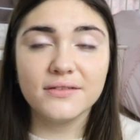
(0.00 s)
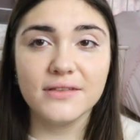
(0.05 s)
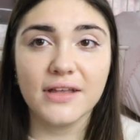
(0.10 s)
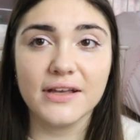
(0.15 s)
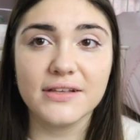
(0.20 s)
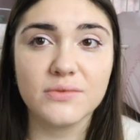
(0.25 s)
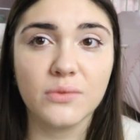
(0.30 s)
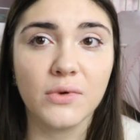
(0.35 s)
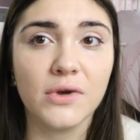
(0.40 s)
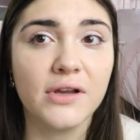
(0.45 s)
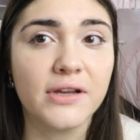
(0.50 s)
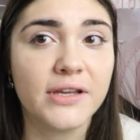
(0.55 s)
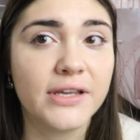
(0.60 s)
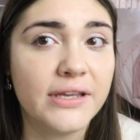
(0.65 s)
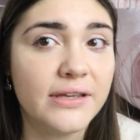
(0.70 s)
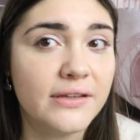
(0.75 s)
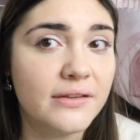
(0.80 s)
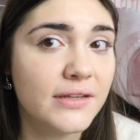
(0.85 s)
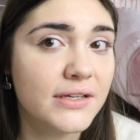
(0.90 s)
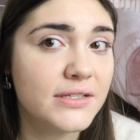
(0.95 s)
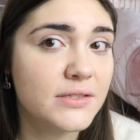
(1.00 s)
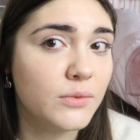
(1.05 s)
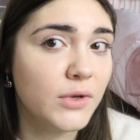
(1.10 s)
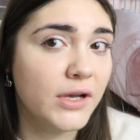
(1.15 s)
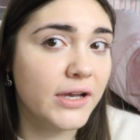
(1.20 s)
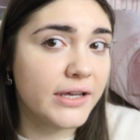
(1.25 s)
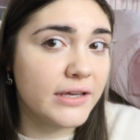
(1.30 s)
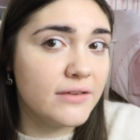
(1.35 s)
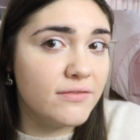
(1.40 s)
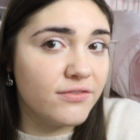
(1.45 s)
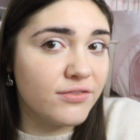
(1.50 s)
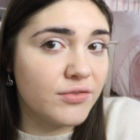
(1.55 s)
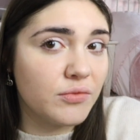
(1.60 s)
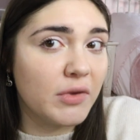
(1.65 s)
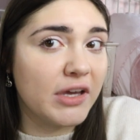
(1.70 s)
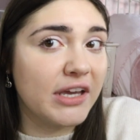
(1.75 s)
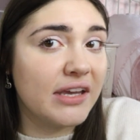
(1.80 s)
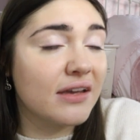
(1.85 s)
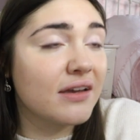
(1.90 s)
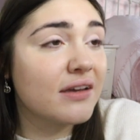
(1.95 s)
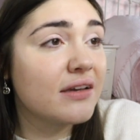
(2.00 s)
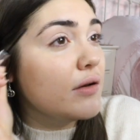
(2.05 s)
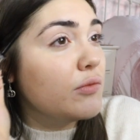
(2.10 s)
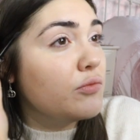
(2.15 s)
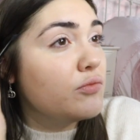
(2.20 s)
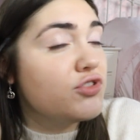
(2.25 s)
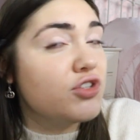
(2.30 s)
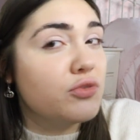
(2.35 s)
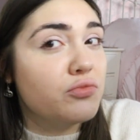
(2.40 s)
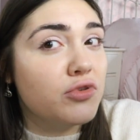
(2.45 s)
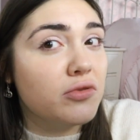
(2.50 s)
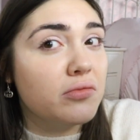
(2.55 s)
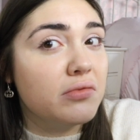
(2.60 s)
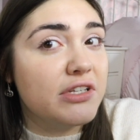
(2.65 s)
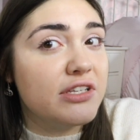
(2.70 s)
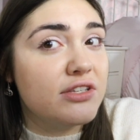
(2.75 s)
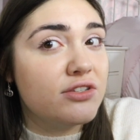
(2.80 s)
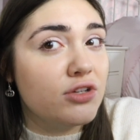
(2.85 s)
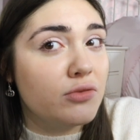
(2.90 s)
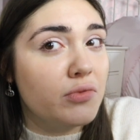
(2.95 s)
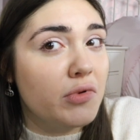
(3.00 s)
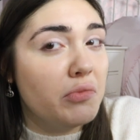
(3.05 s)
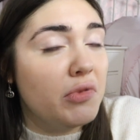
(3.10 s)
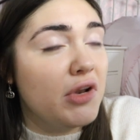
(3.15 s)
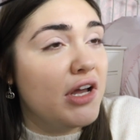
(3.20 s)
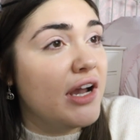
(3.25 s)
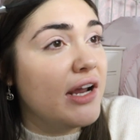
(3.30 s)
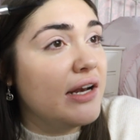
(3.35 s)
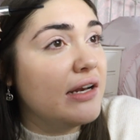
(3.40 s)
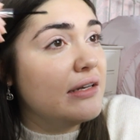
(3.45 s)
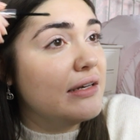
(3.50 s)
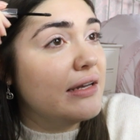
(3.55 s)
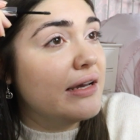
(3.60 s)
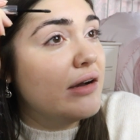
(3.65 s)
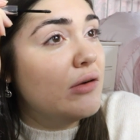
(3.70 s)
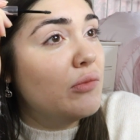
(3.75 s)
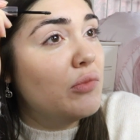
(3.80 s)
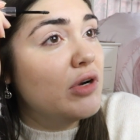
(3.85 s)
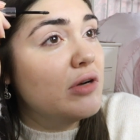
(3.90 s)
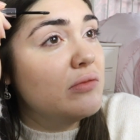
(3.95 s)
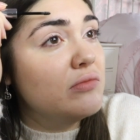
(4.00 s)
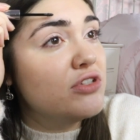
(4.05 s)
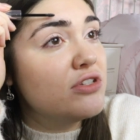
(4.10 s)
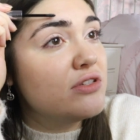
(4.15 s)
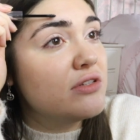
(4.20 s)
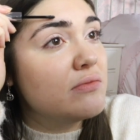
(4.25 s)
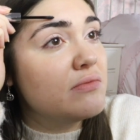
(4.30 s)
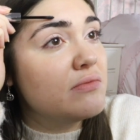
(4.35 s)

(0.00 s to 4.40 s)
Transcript: that's working. That's working for me. Should probably stop applying it now, but I'm just